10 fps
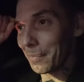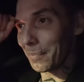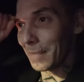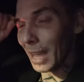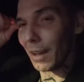
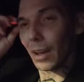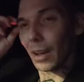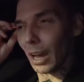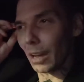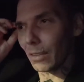yeah,
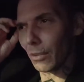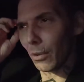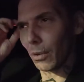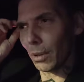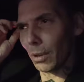and
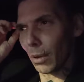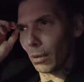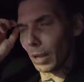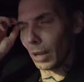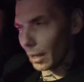so
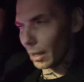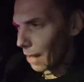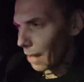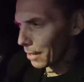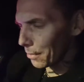like
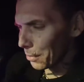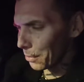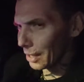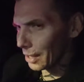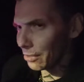having a
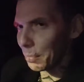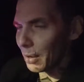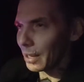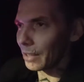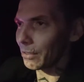real
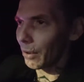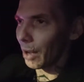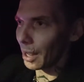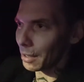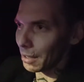experiencer
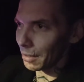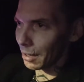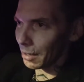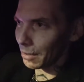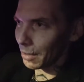on
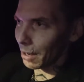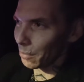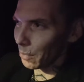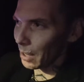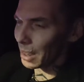the
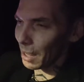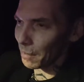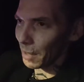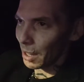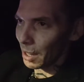ground with
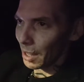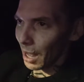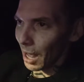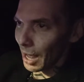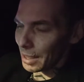them,
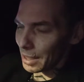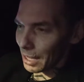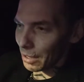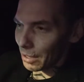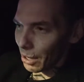I
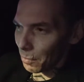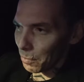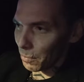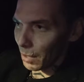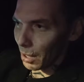think could help
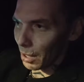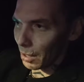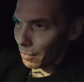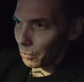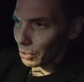
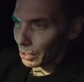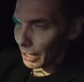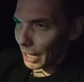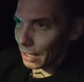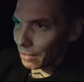
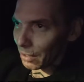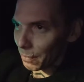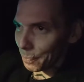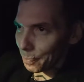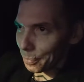relate
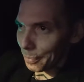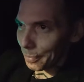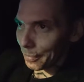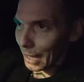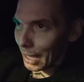
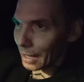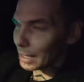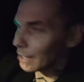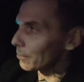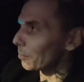at
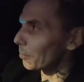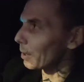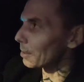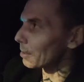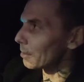least
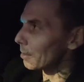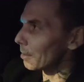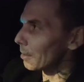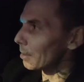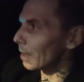what
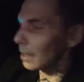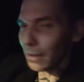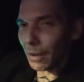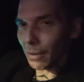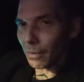they
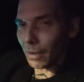know.